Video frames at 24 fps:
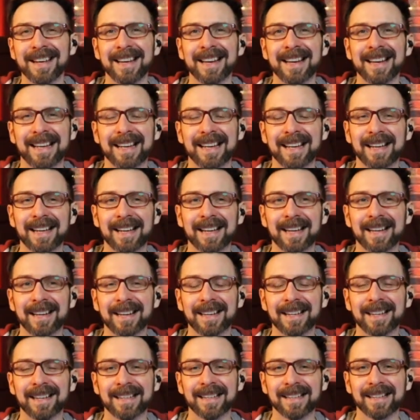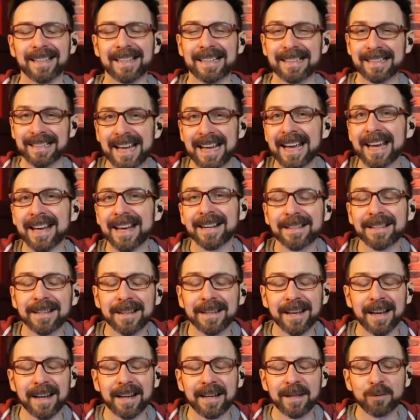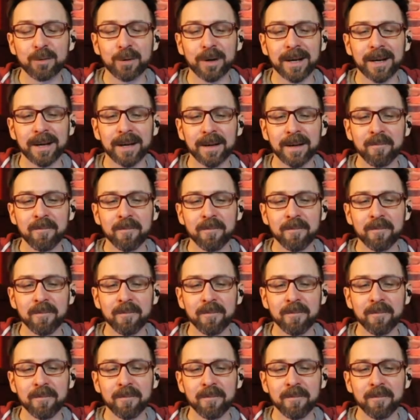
in Canada anyway,